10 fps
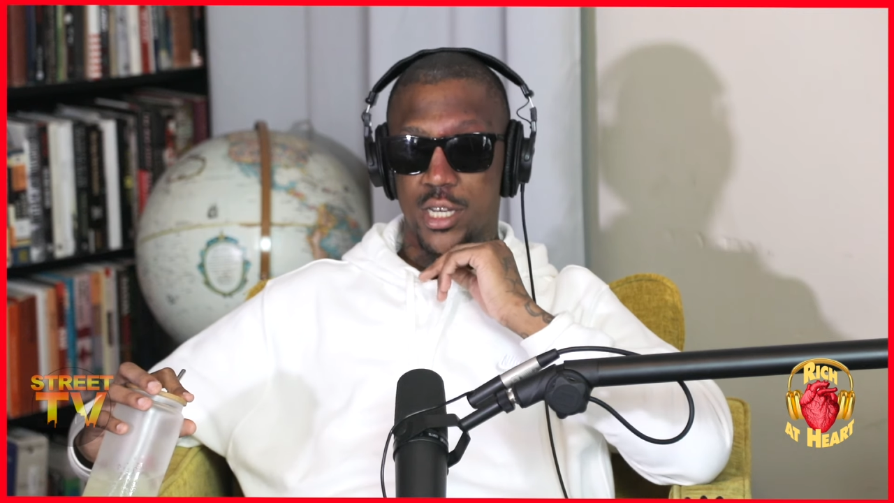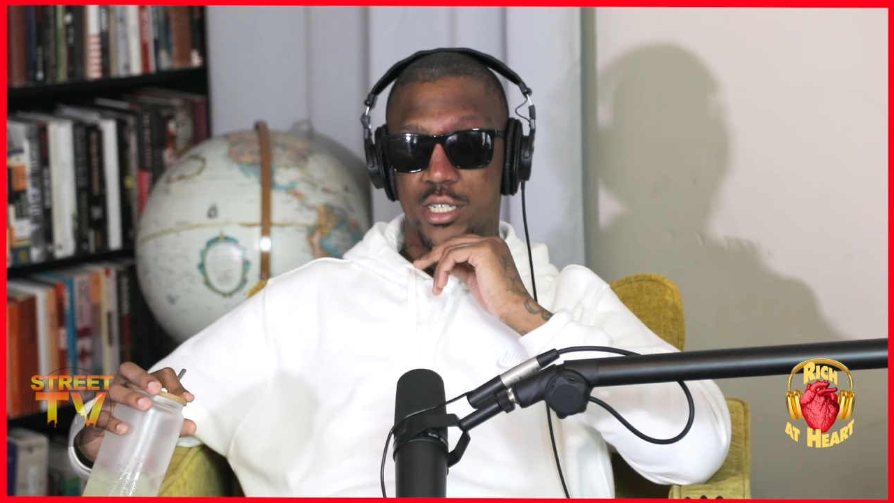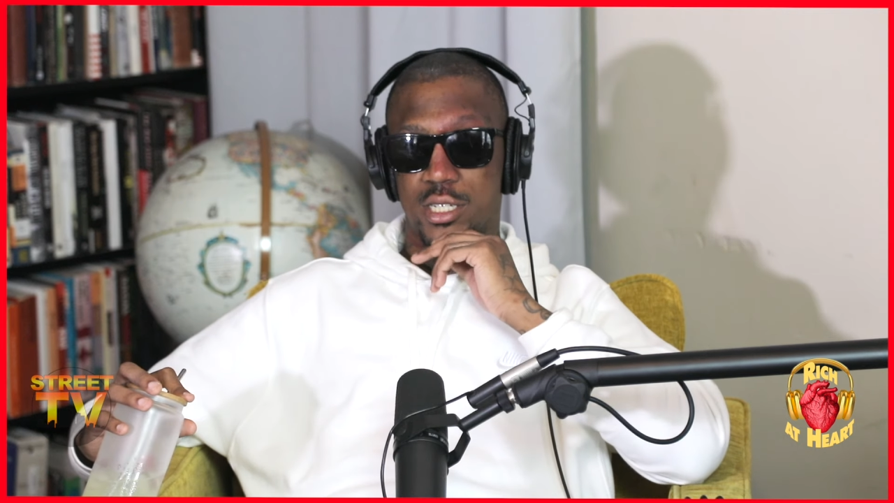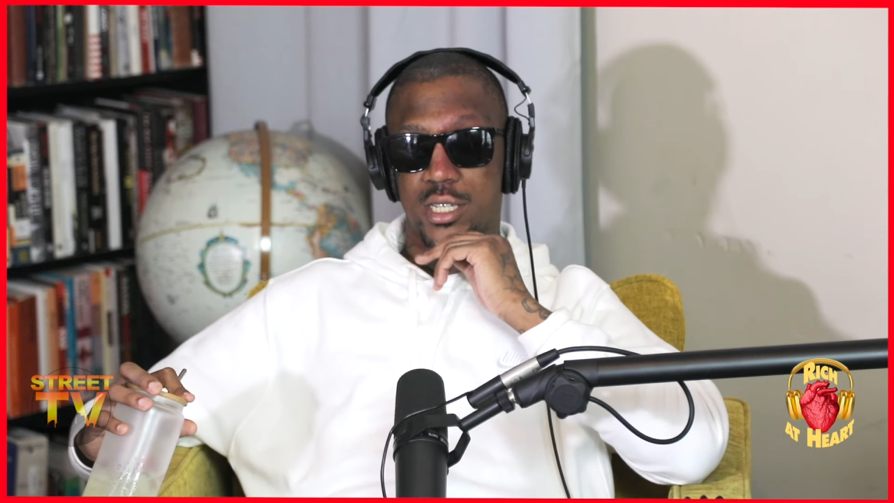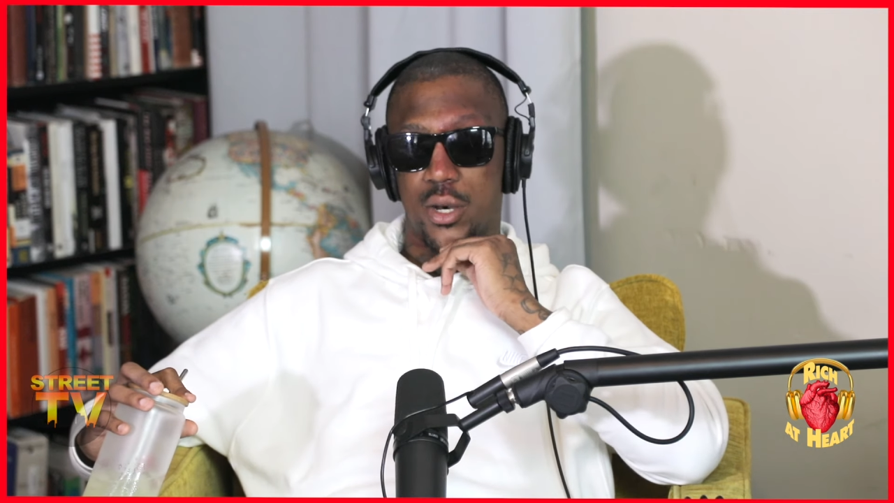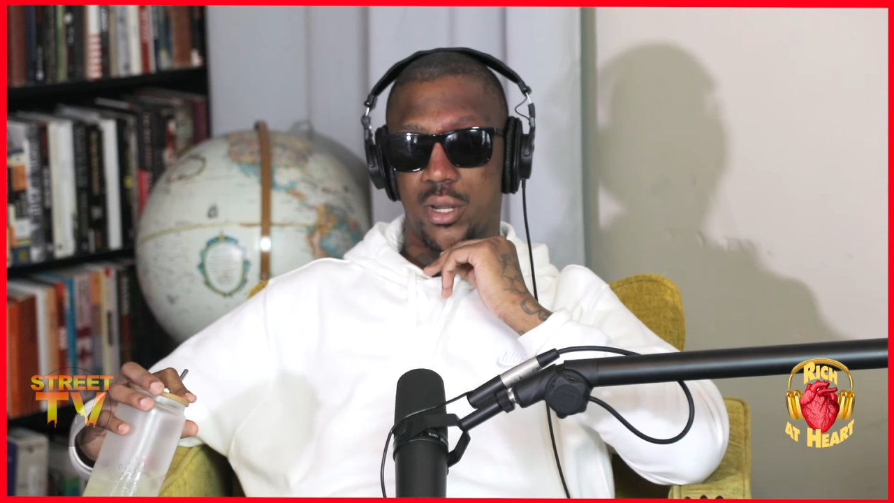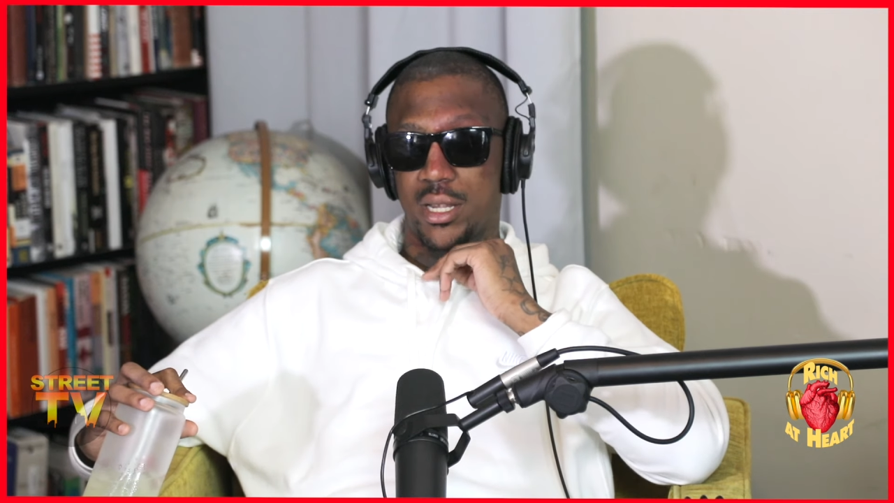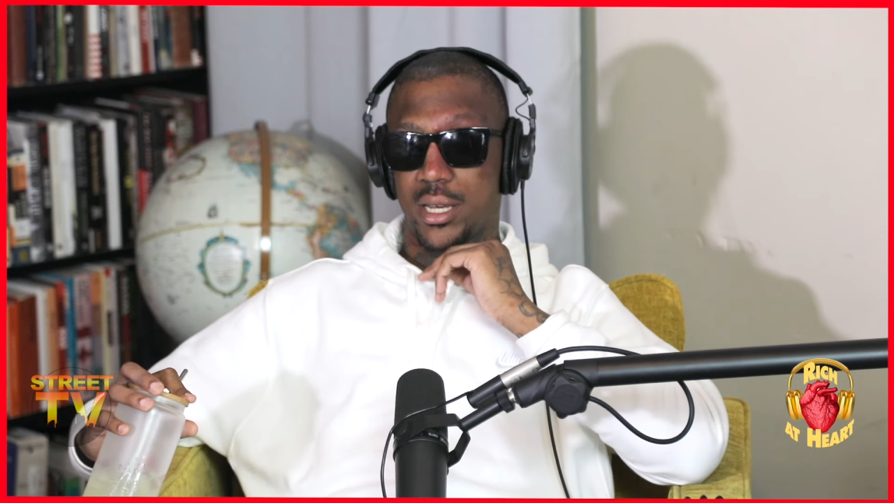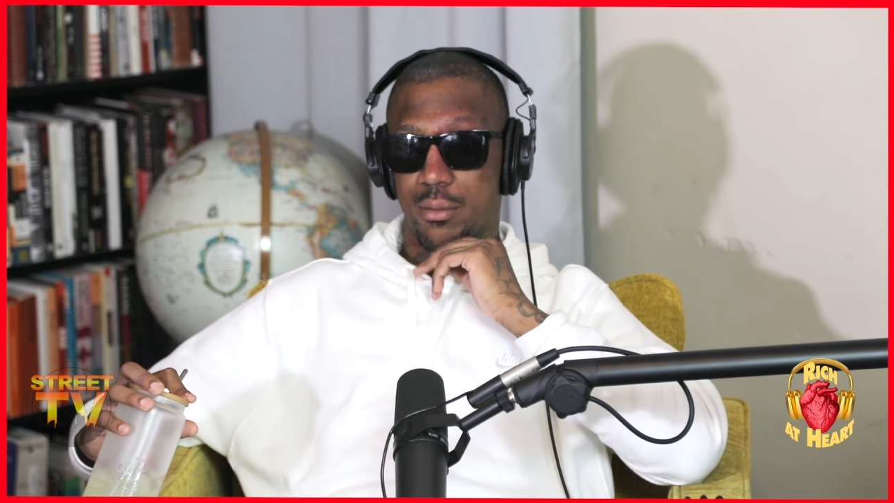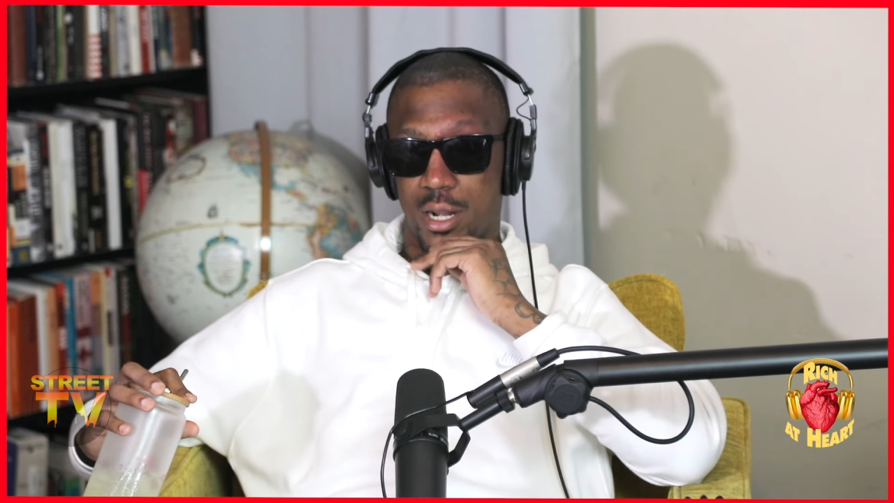So,
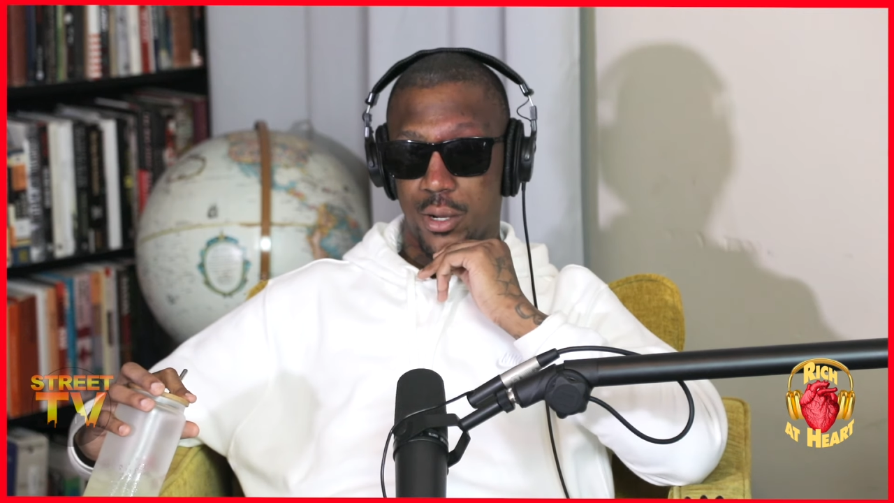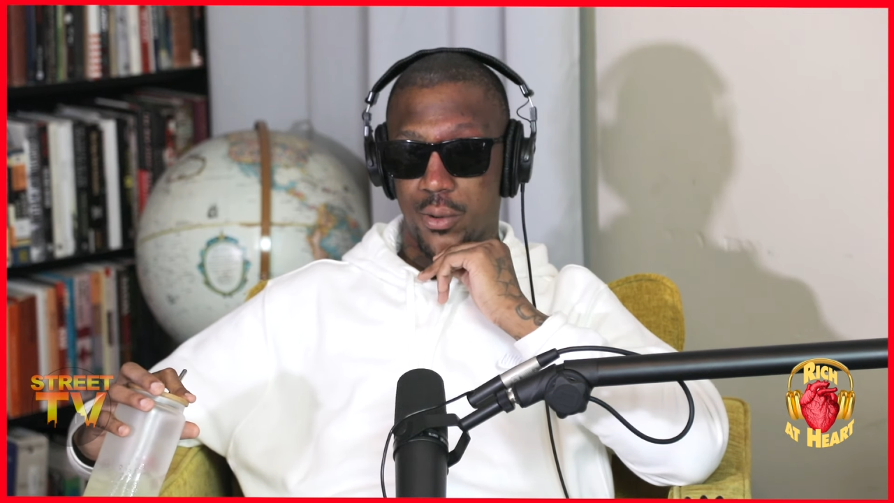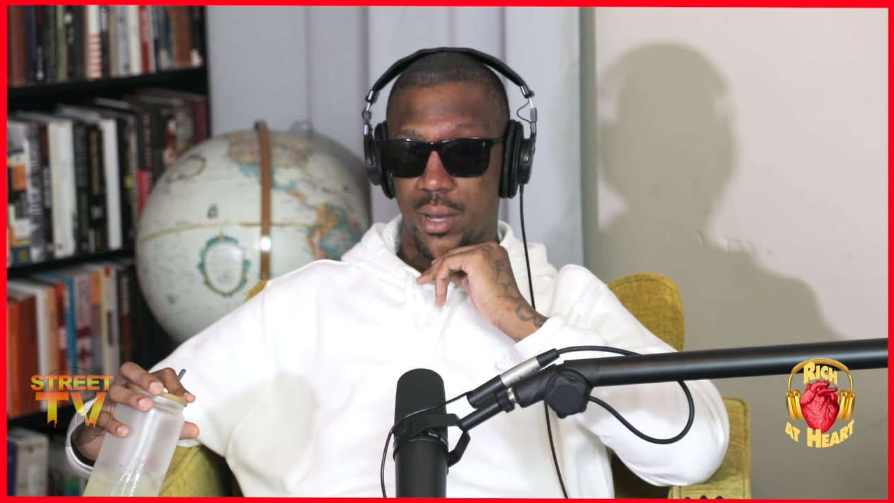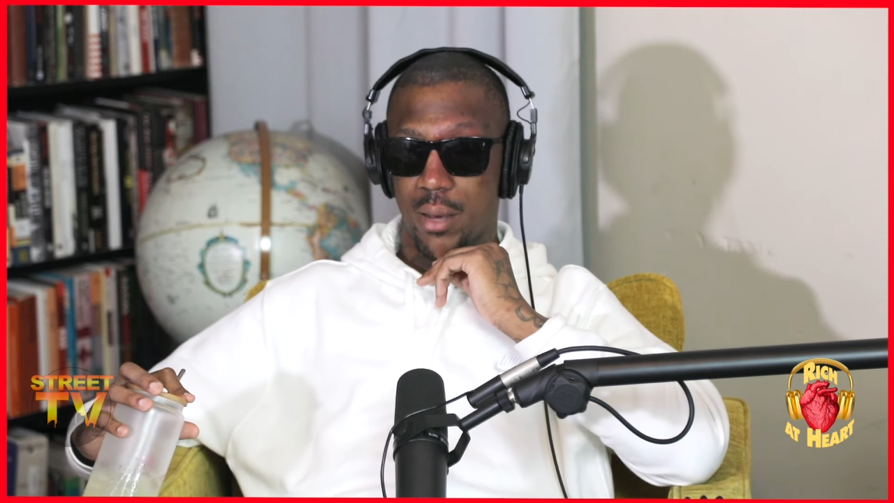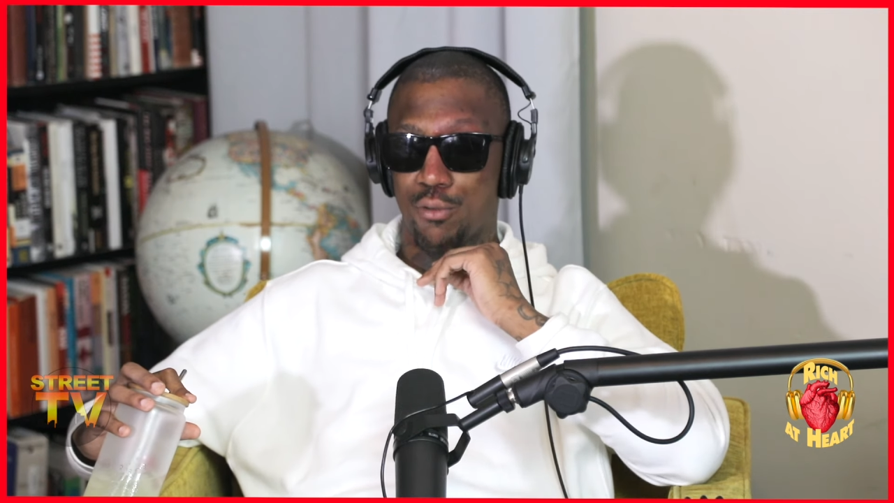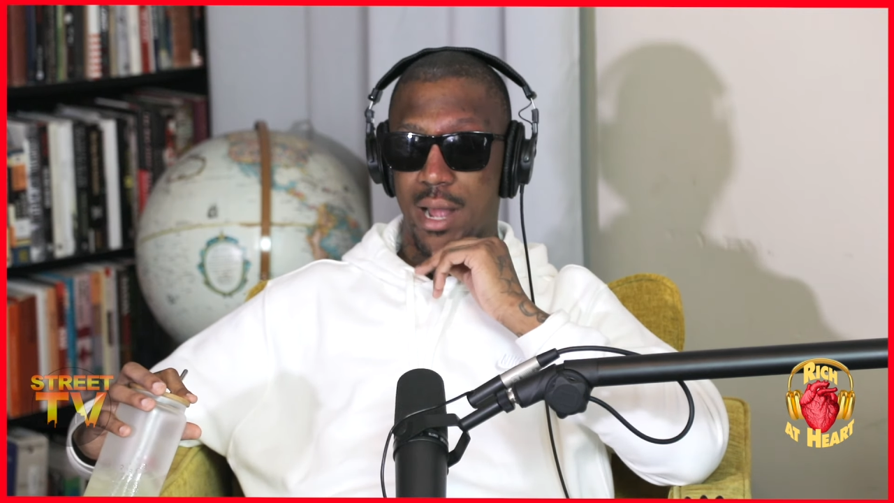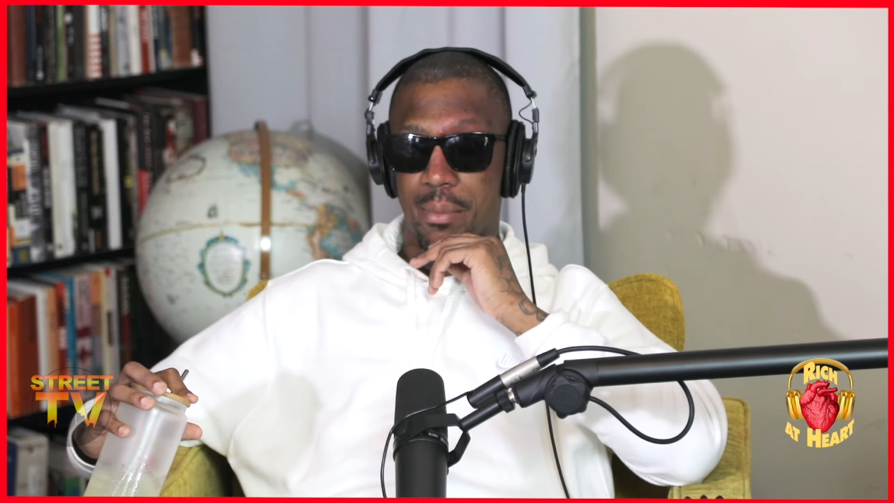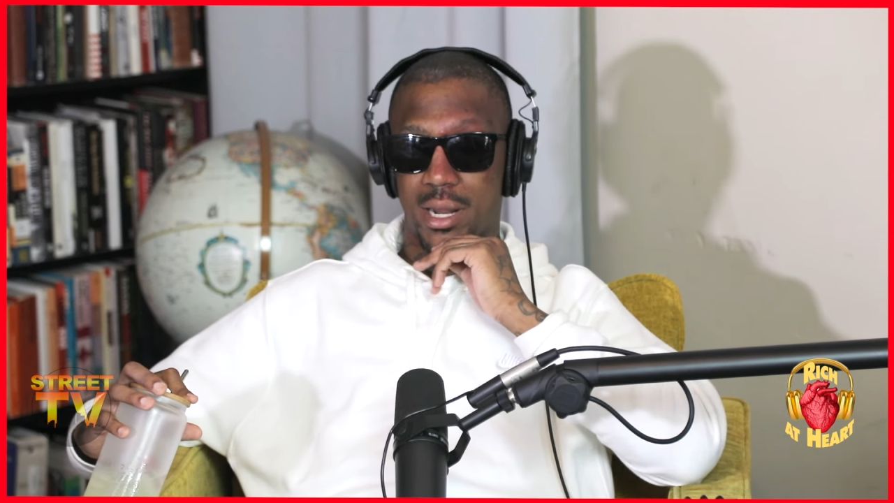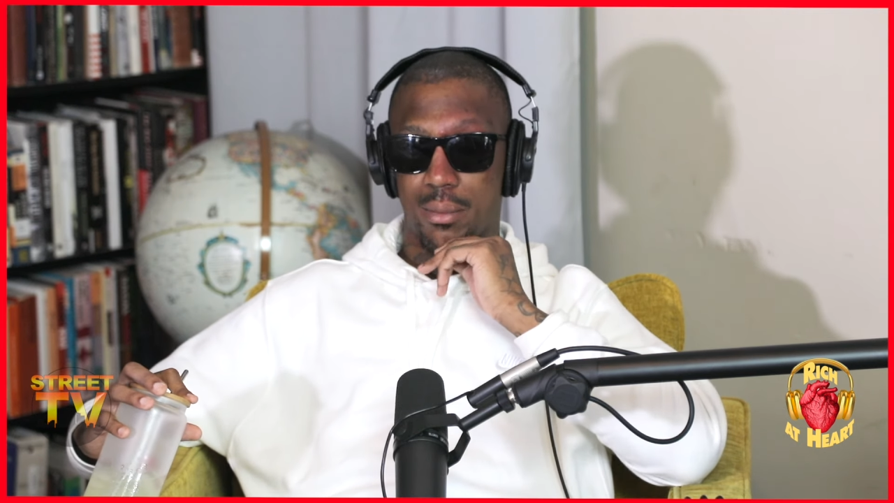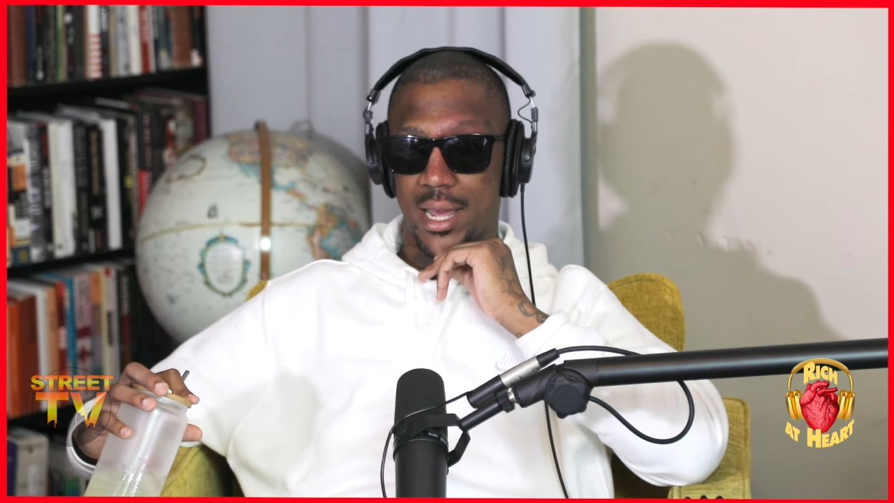look, bro, I'm going to wrap it
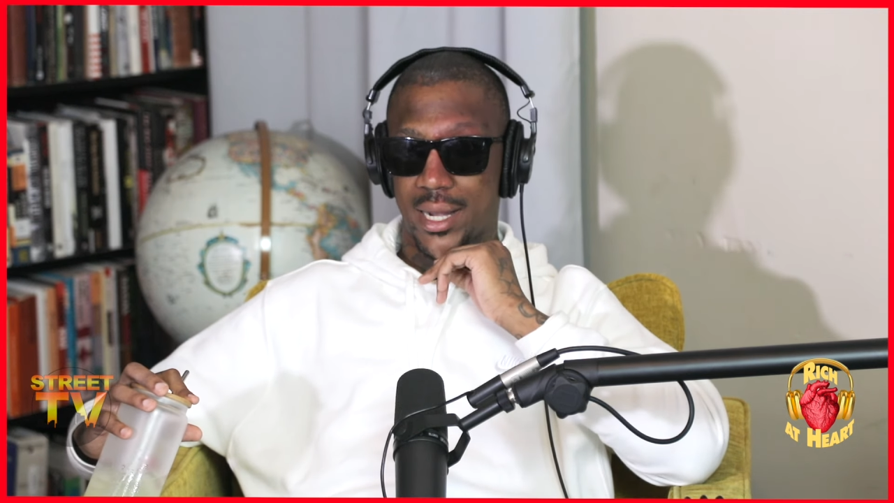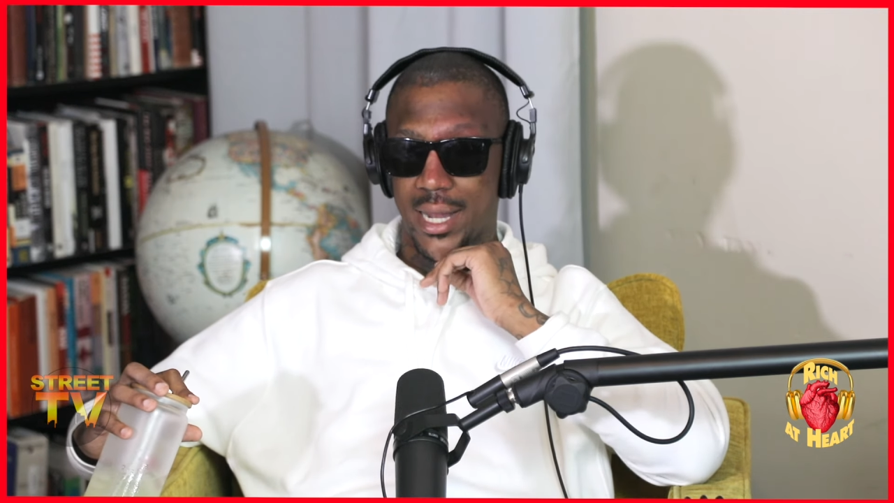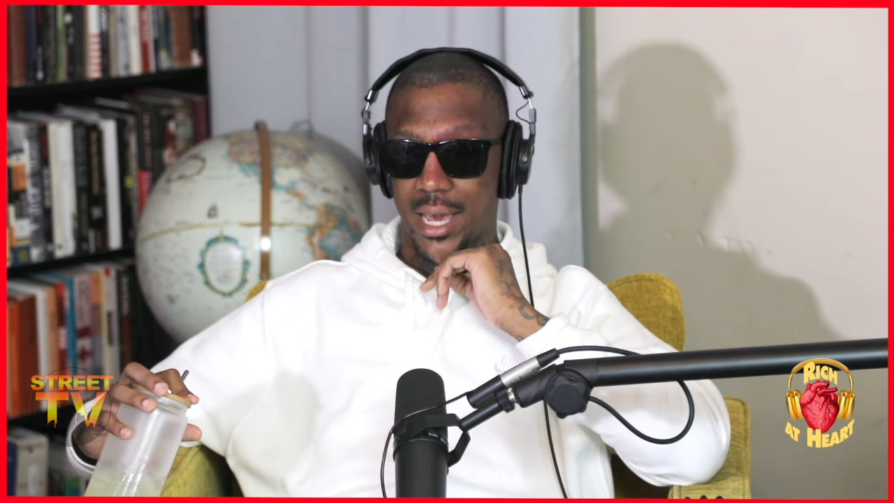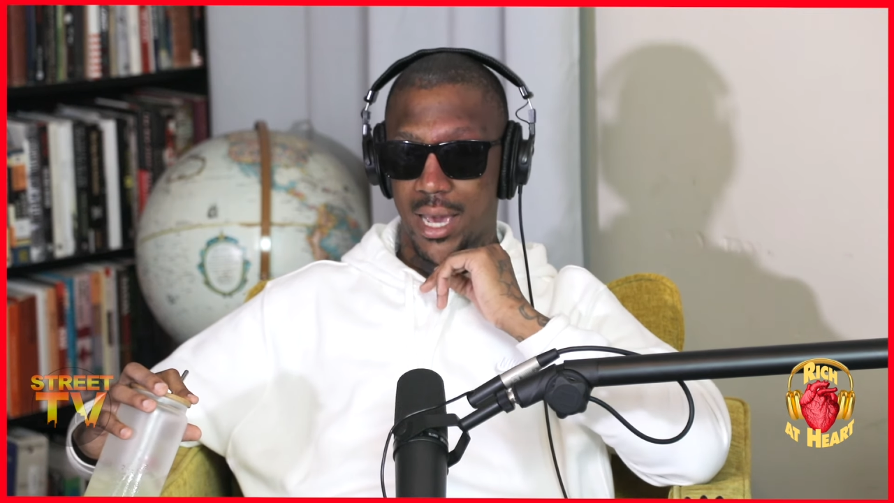up like that.